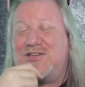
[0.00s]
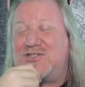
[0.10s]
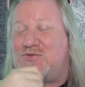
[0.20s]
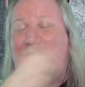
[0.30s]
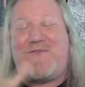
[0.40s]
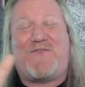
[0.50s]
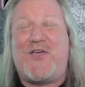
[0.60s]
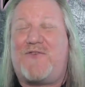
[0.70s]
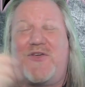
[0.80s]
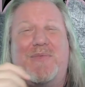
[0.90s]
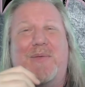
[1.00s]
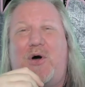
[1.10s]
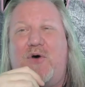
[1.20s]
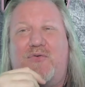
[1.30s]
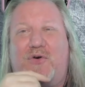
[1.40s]
great feel from him
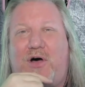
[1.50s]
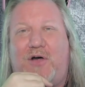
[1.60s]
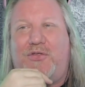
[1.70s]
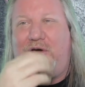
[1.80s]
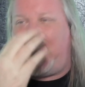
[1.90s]
overall, though.